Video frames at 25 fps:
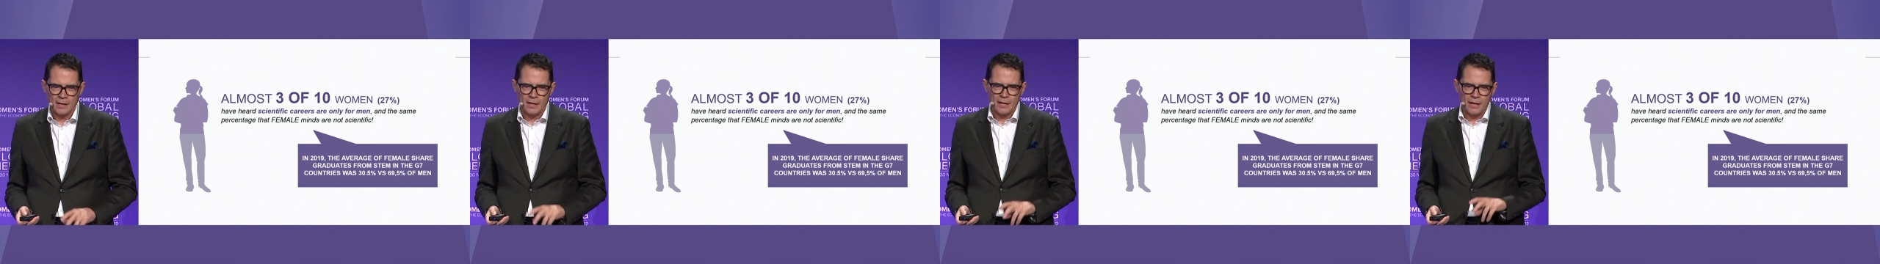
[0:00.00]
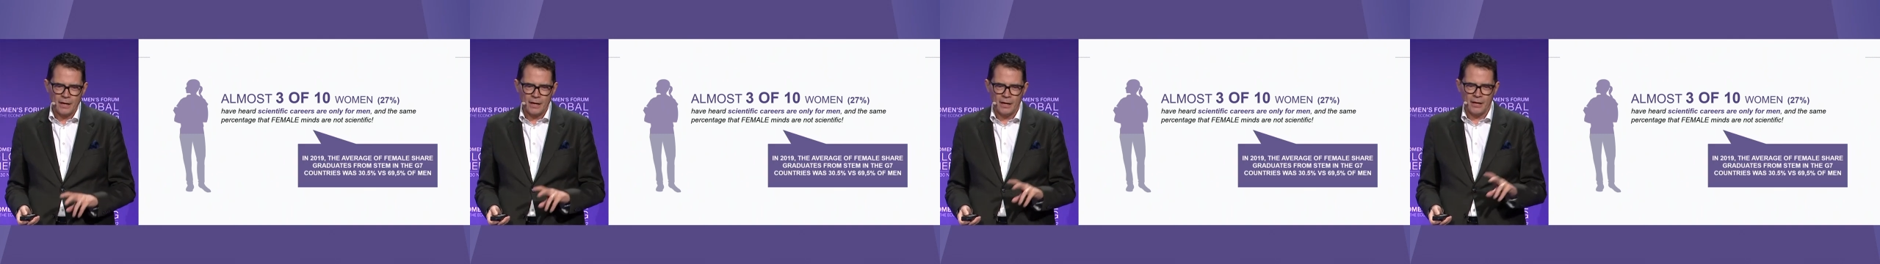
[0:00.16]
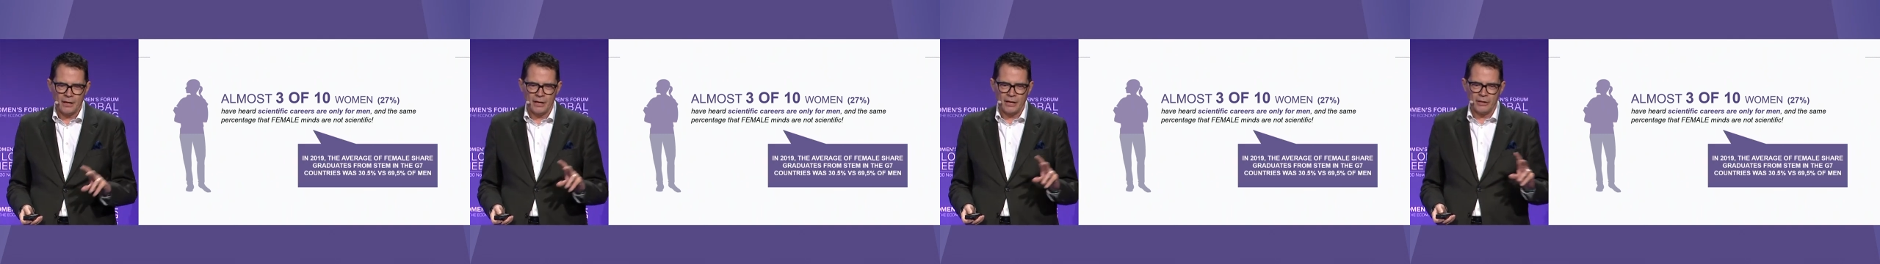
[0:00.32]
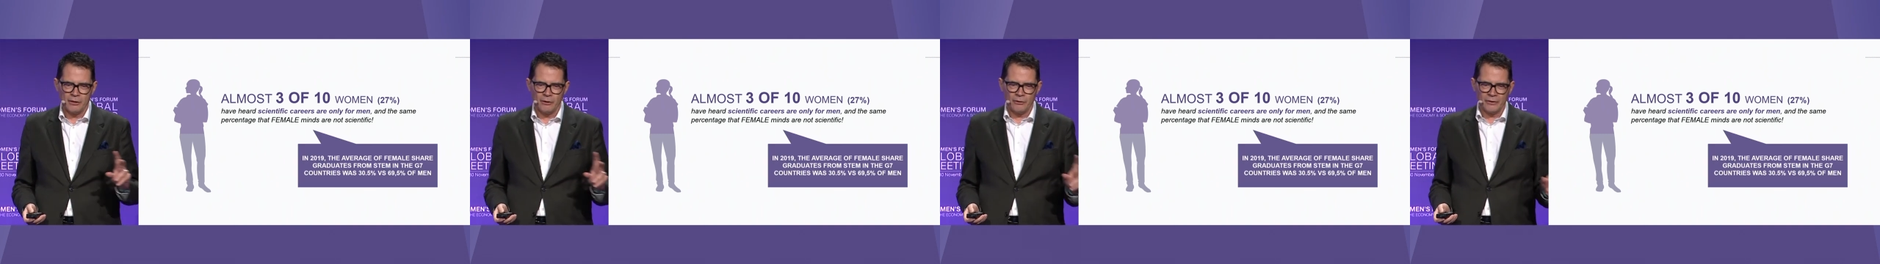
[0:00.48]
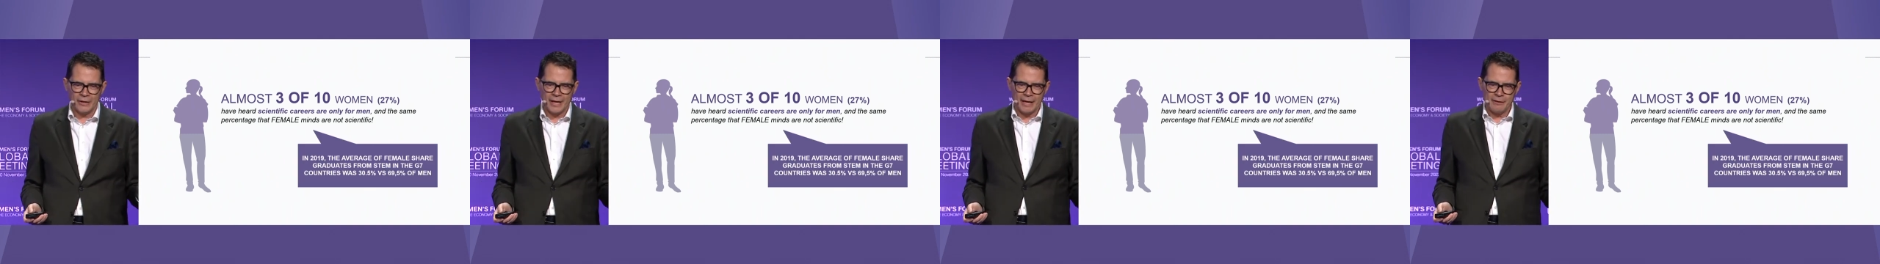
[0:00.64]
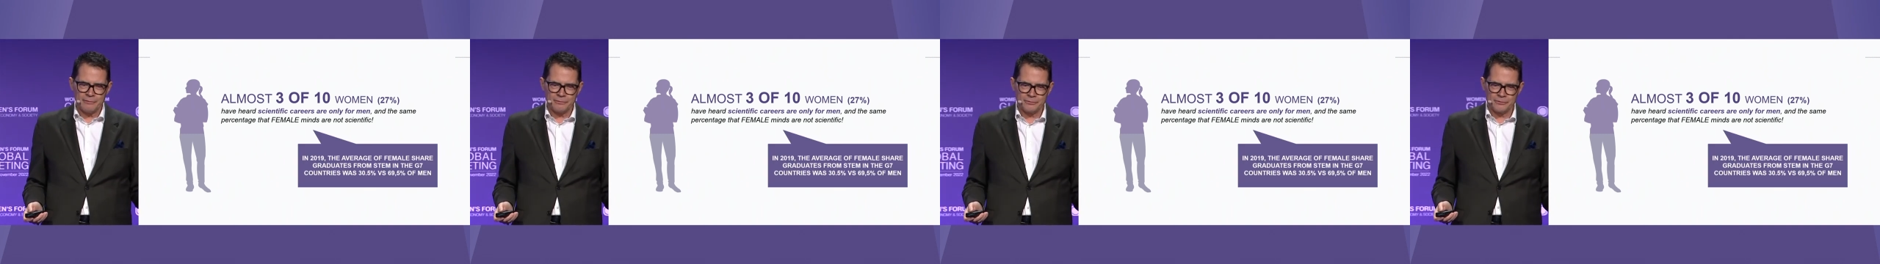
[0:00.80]
And on
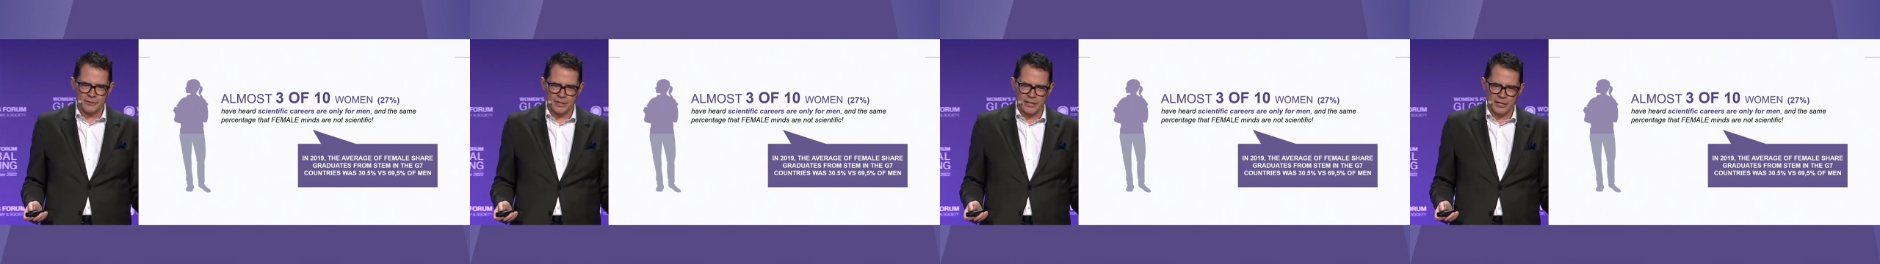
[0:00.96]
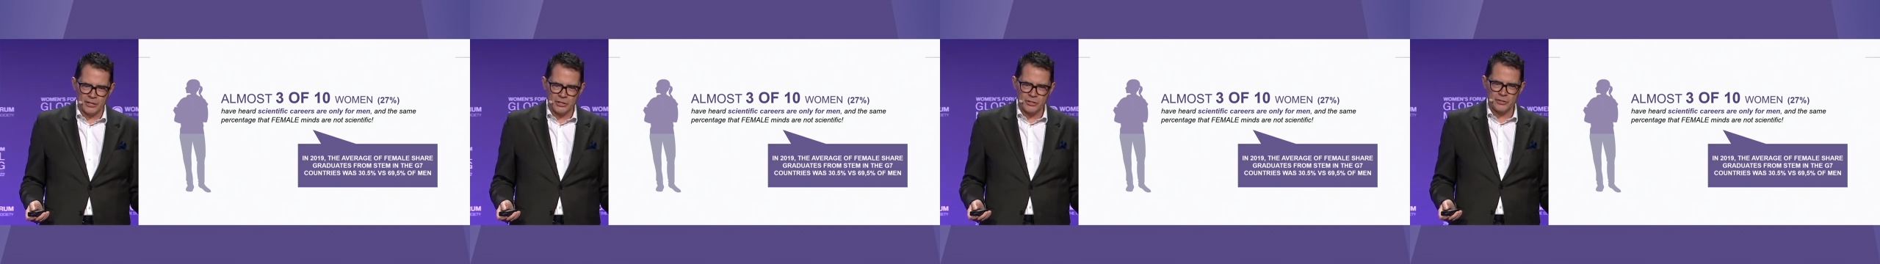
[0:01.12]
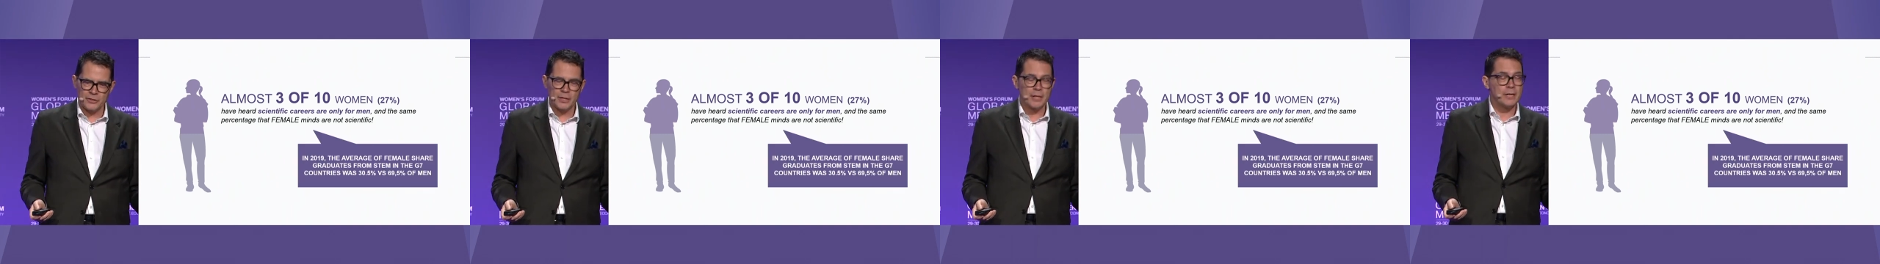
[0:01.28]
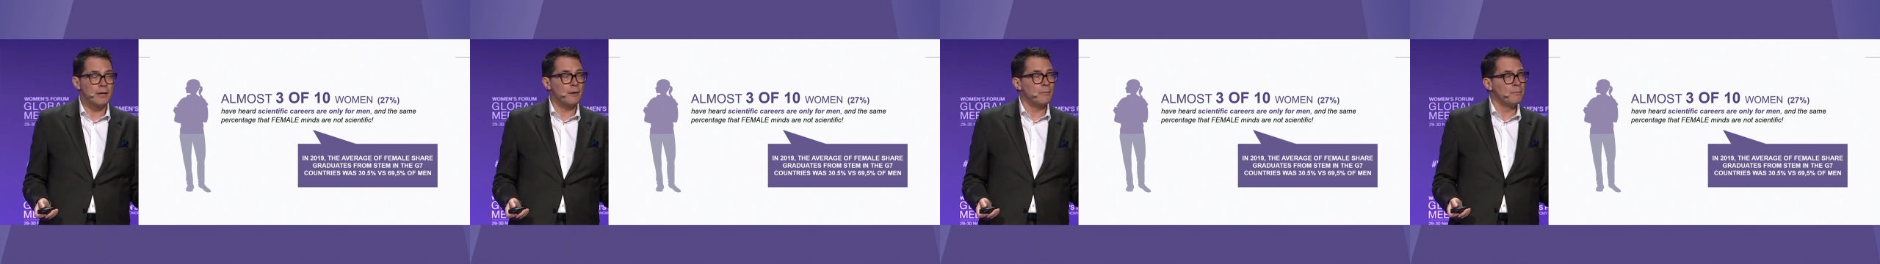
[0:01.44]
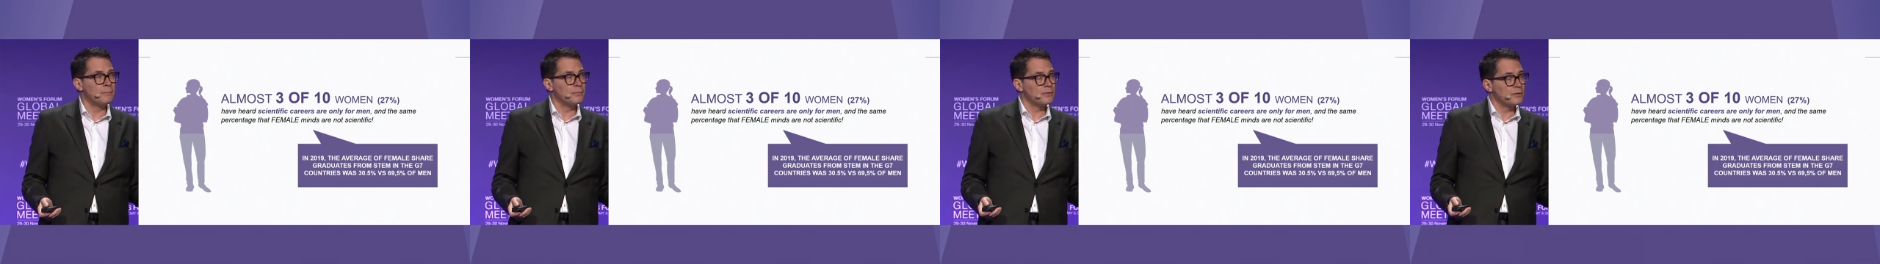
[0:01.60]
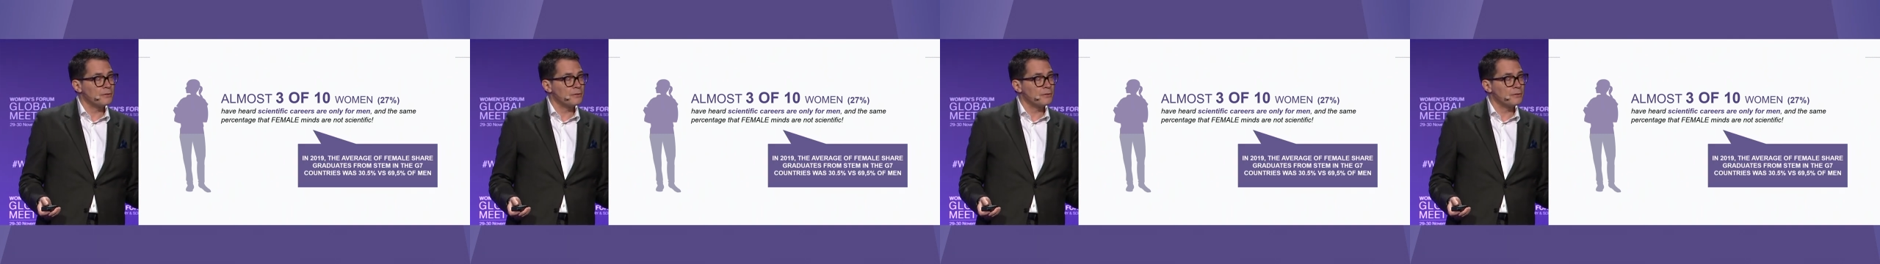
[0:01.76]
average, the number